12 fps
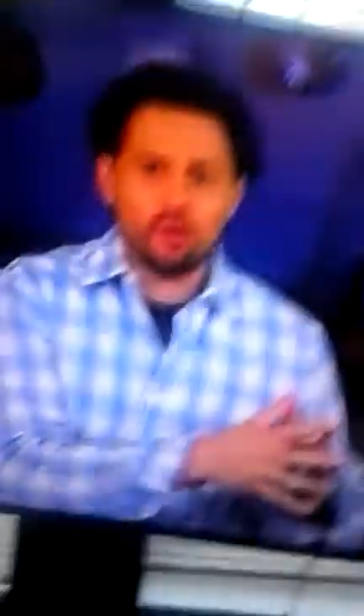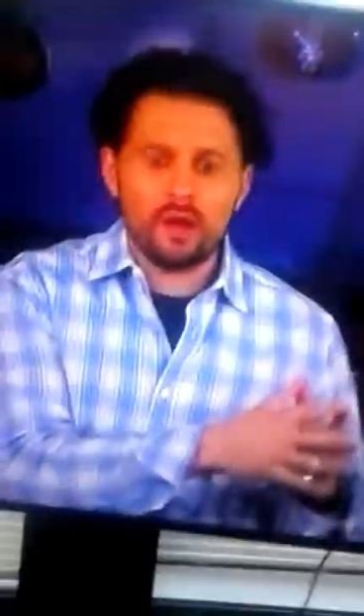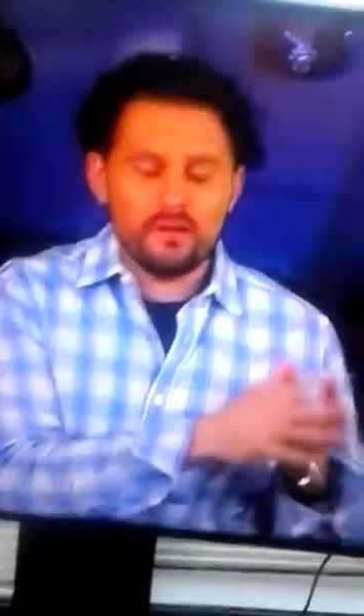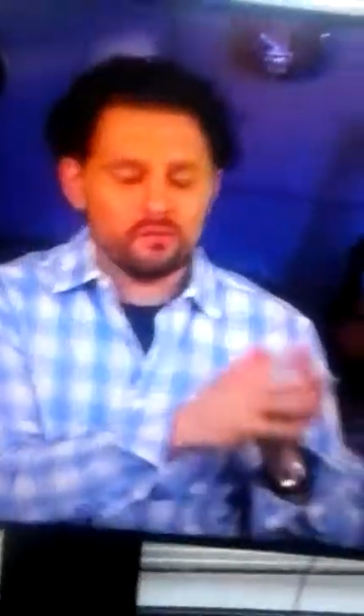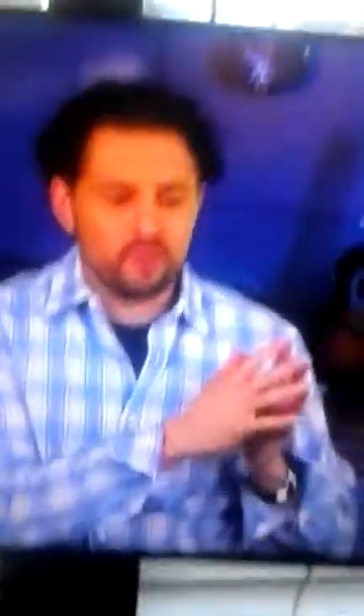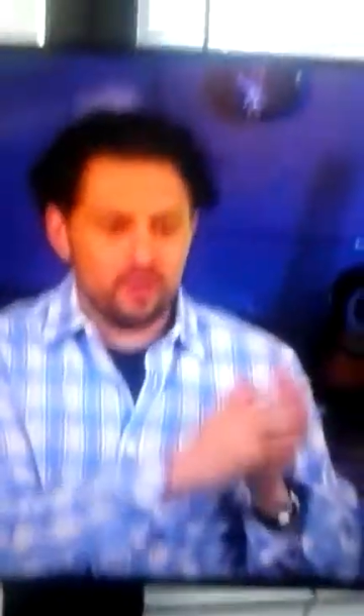
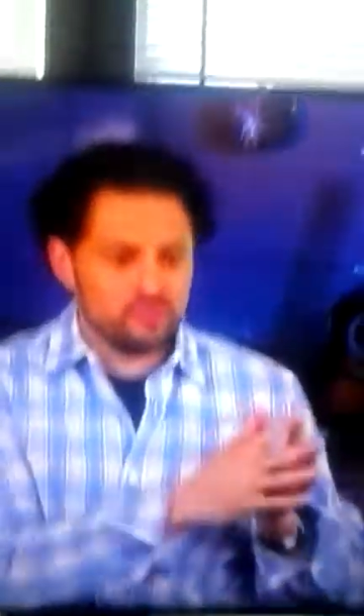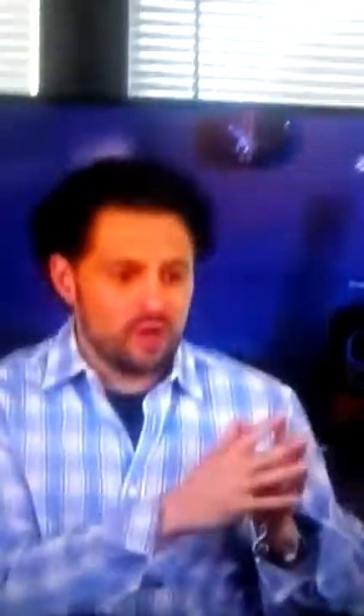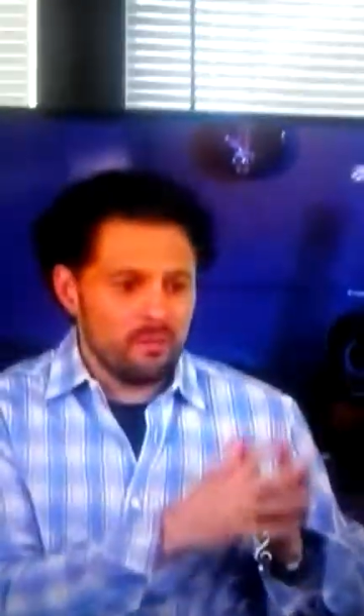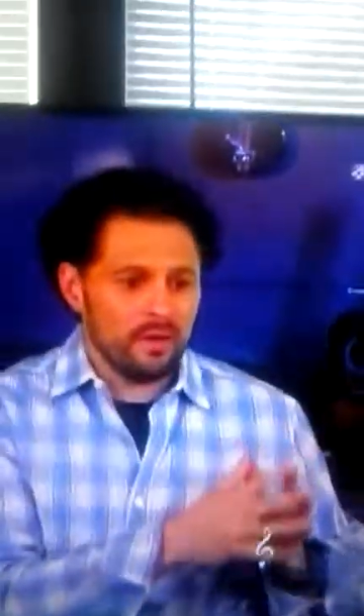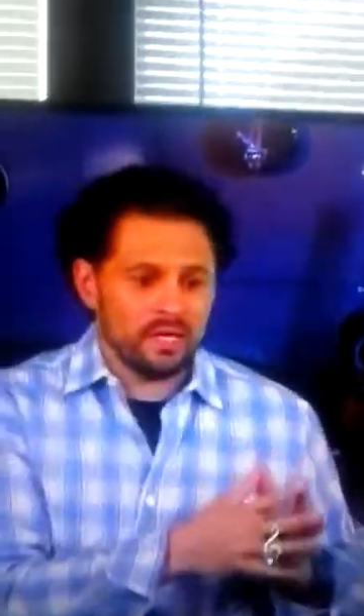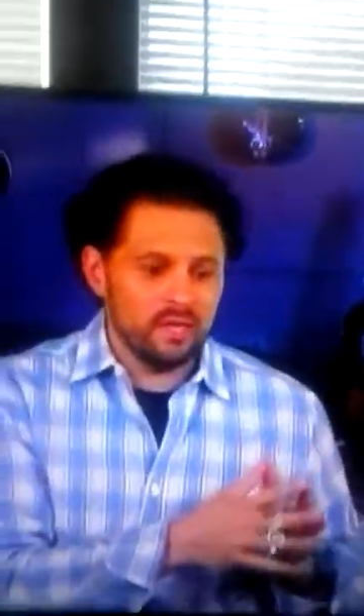after I drop
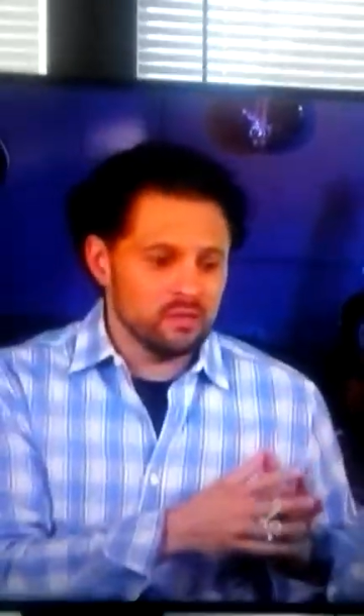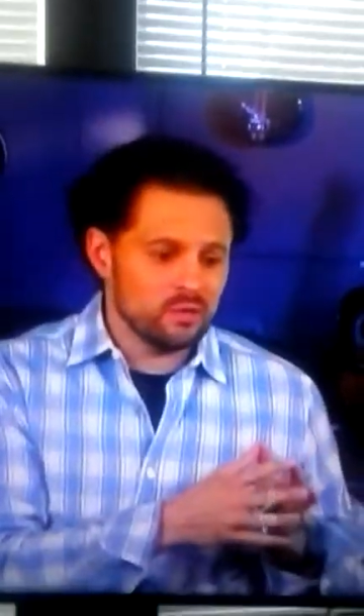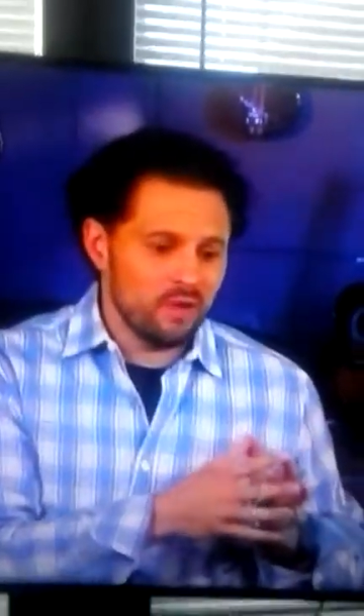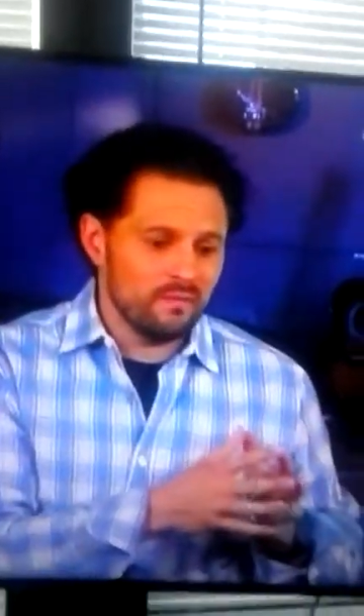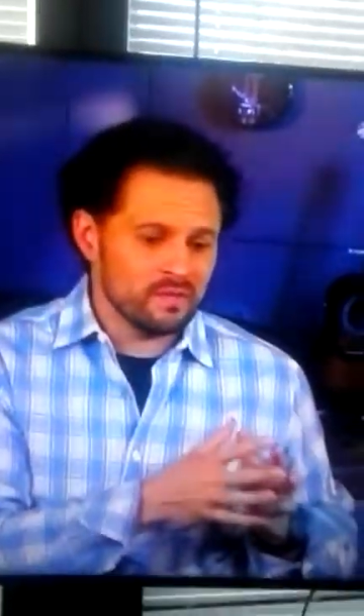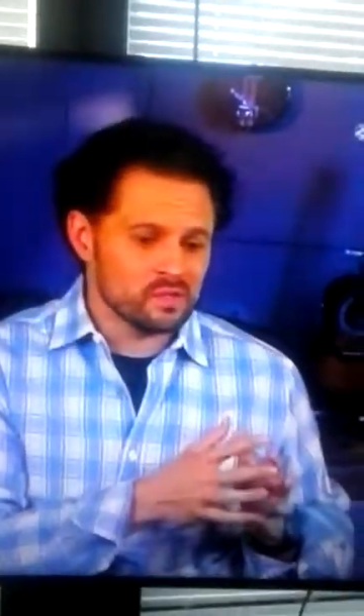my kids
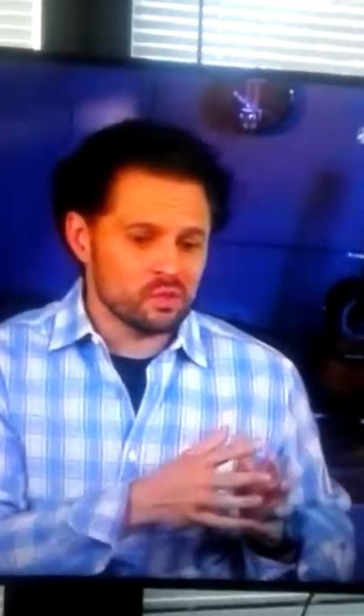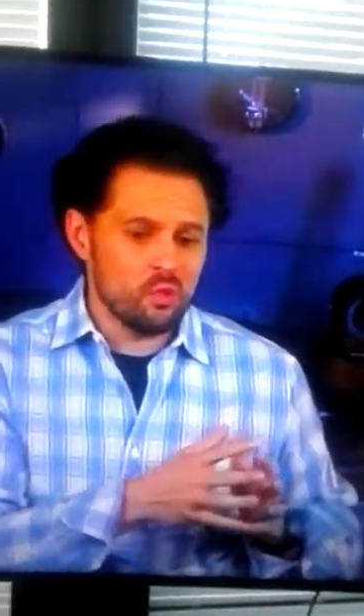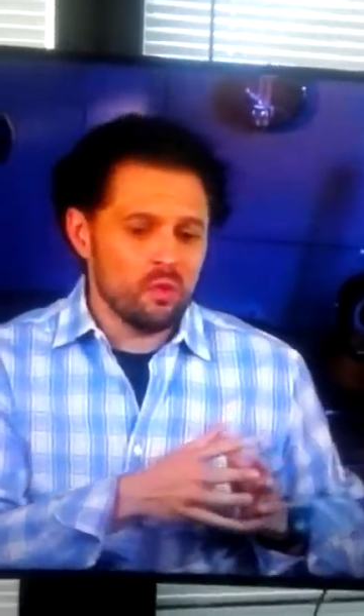off at school,